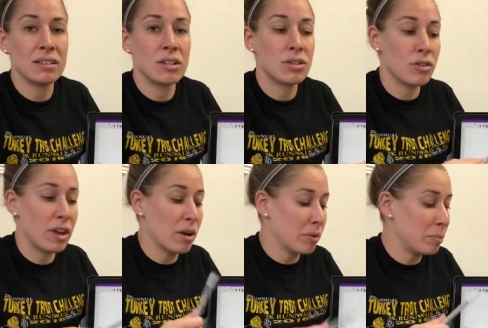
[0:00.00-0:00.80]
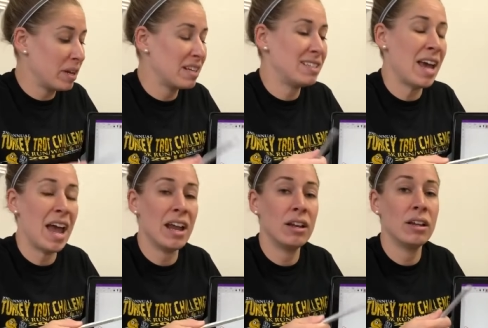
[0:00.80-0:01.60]
So there would be
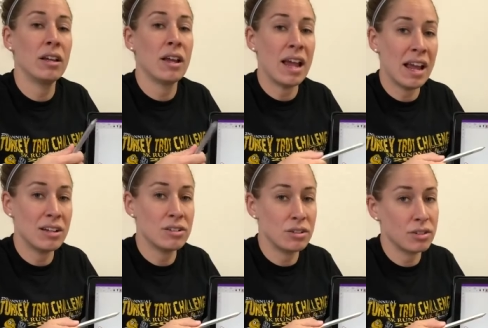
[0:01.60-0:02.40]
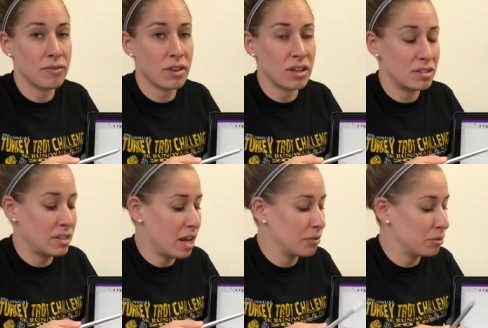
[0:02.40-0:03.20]
10 answers for this,
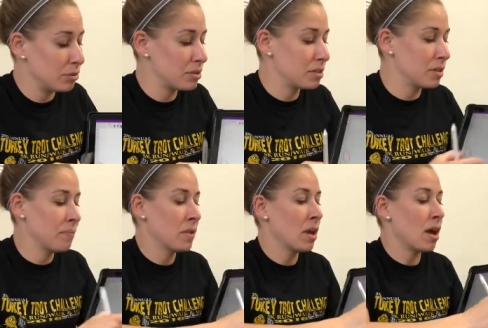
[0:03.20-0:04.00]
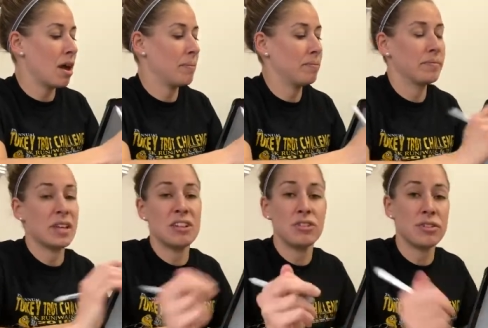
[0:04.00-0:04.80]
10 roots.
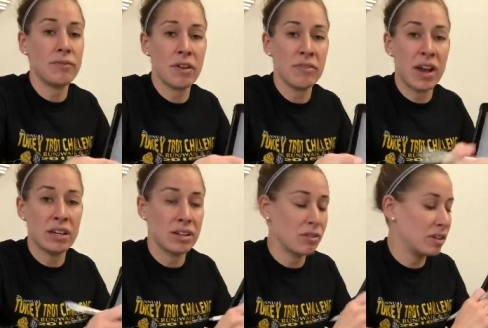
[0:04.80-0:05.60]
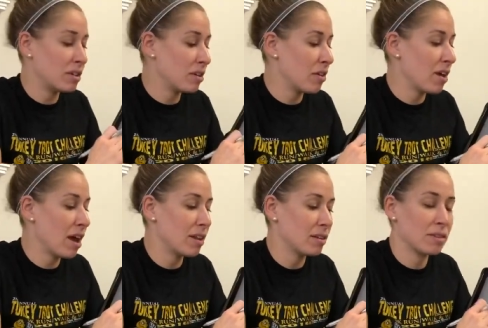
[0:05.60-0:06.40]
That's just a fun fact. You don't need to know
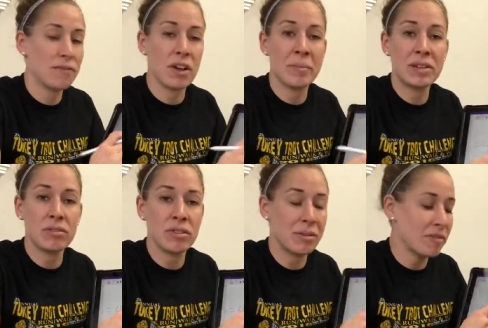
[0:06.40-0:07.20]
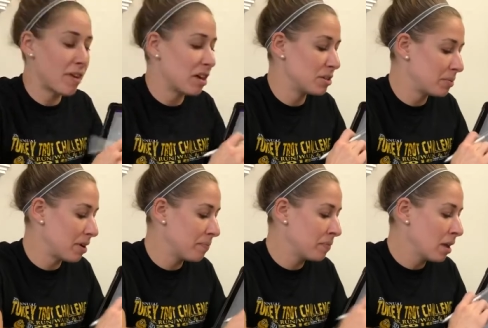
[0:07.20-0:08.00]
that. Fundamental theorem of
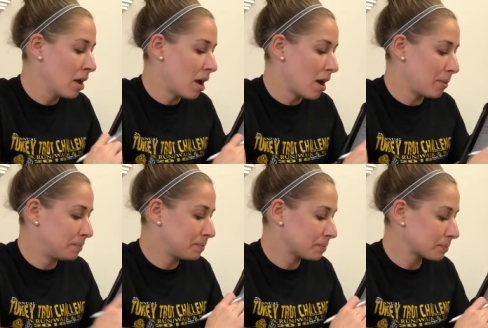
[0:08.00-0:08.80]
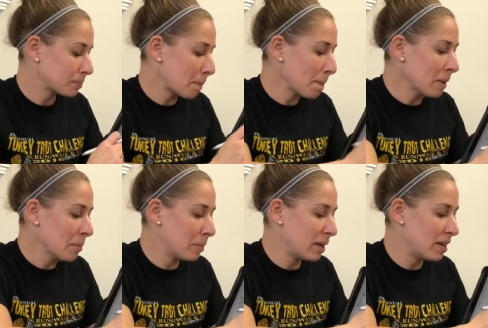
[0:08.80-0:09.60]
algebra,
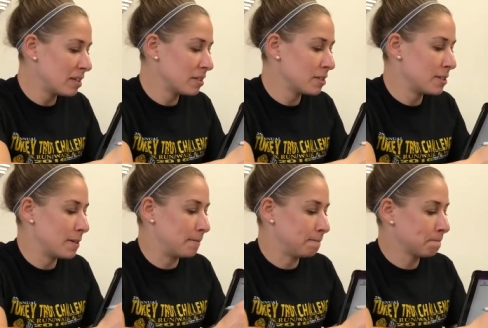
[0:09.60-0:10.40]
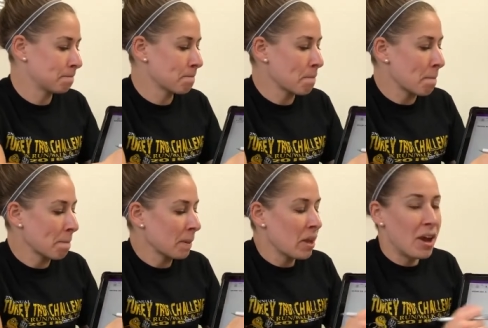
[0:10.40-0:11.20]
but it is good to know.
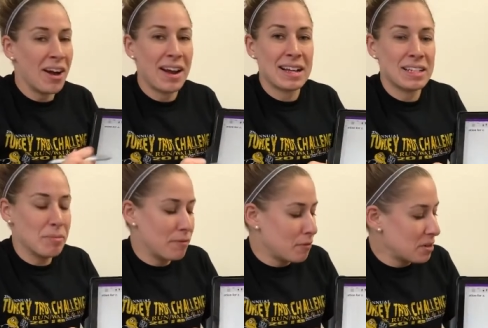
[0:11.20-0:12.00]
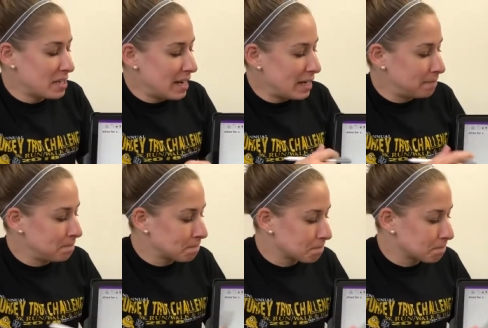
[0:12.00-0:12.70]
All right, example 14.